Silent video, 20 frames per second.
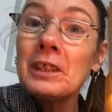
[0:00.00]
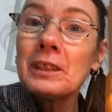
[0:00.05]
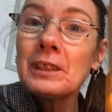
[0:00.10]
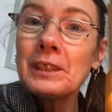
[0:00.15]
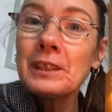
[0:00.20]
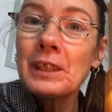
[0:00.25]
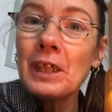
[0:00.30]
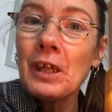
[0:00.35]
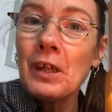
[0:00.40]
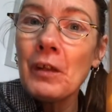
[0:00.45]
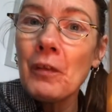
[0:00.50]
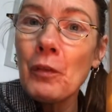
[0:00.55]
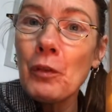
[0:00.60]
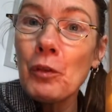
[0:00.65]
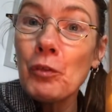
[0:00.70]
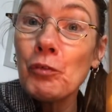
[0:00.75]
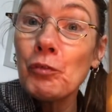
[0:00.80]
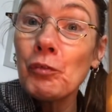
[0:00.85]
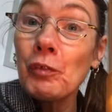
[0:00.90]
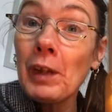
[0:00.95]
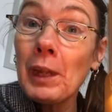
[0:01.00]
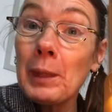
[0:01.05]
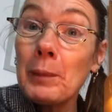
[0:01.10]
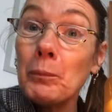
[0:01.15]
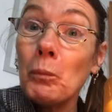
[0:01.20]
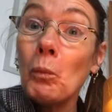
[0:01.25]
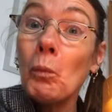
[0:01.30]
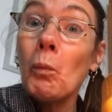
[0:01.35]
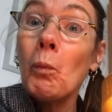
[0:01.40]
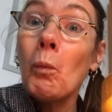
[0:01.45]
Turn the
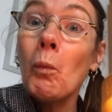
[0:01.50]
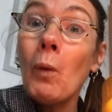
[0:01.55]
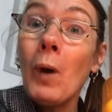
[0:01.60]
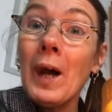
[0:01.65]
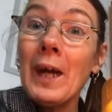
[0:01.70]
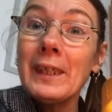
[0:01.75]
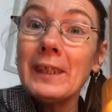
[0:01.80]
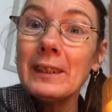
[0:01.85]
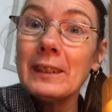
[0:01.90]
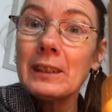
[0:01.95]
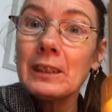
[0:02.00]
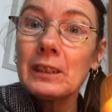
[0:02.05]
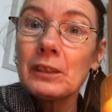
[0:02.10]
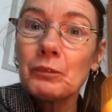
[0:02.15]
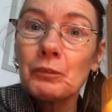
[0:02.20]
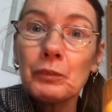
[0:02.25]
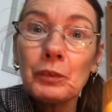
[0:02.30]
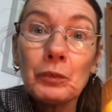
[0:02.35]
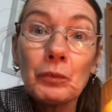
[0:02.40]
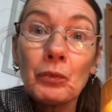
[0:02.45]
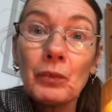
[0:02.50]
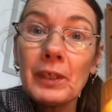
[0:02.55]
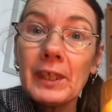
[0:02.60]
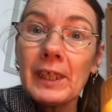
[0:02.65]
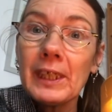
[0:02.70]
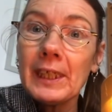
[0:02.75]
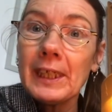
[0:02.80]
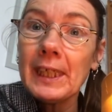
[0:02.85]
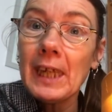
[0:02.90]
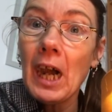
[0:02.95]
flame white for
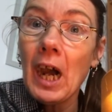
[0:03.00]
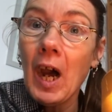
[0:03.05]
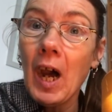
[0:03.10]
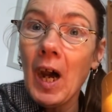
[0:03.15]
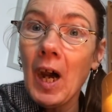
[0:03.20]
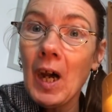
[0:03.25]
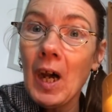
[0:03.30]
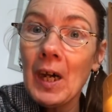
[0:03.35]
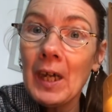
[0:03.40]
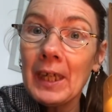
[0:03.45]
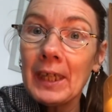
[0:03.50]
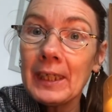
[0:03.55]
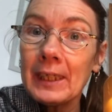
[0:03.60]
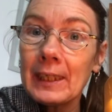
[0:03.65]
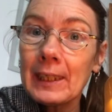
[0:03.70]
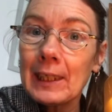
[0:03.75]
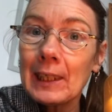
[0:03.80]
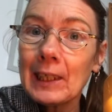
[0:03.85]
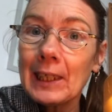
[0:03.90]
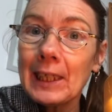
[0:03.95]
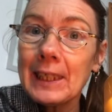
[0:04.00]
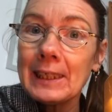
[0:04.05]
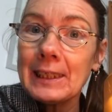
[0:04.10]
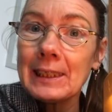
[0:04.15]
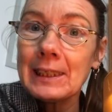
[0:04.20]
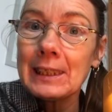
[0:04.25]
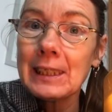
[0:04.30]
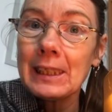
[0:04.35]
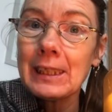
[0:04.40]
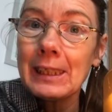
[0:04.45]
really high
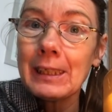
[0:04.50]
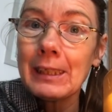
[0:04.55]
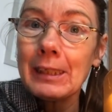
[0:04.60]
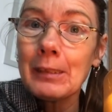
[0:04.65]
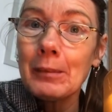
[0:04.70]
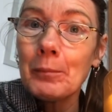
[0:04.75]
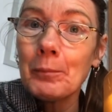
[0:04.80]
cleansing.